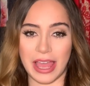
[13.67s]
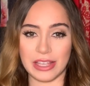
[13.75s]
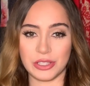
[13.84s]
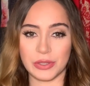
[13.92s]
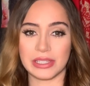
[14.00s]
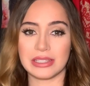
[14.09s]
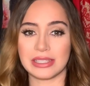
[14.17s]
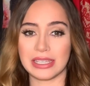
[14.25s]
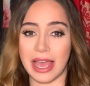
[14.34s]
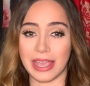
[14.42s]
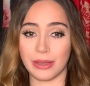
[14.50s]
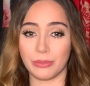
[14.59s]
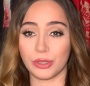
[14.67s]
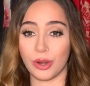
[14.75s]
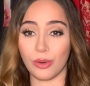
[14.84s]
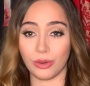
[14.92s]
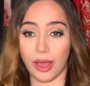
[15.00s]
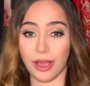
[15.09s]
As you can see, I am
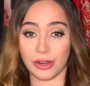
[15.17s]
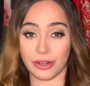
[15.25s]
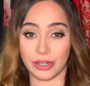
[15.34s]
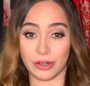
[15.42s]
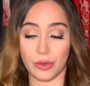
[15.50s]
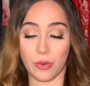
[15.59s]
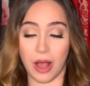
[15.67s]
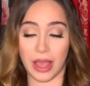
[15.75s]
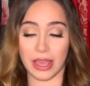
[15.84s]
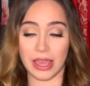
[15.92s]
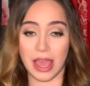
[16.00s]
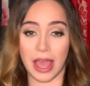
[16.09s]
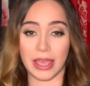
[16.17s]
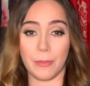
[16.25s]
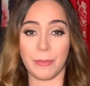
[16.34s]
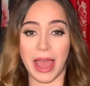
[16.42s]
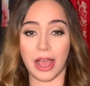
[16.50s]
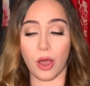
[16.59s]
no longer in Hawaii. I am
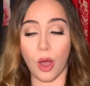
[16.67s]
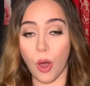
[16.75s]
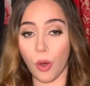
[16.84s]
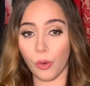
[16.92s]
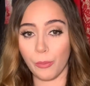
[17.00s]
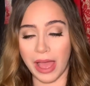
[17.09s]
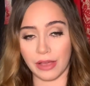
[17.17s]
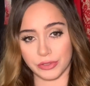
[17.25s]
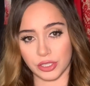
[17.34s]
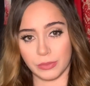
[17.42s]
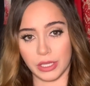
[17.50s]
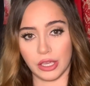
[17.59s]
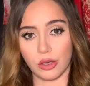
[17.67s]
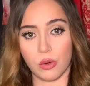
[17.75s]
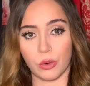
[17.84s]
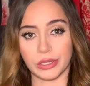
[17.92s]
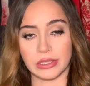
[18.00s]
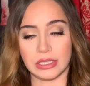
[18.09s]
back home after being
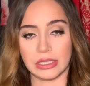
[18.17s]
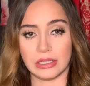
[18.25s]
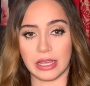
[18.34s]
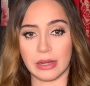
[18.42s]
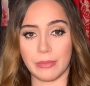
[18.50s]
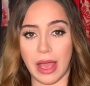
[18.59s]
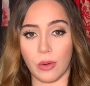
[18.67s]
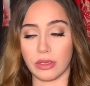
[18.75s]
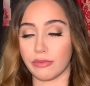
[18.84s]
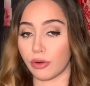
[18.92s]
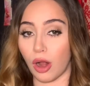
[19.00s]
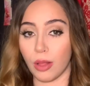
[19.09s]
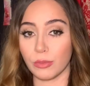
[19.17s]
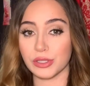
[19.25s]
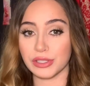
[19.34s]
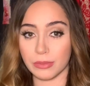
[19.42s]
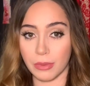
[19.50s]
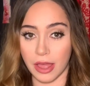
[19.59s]
quarantined in Maui for
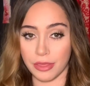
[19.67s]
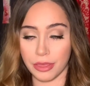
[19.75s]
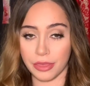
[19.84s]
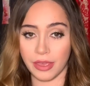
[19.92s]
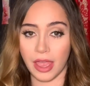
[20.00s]
almost a month.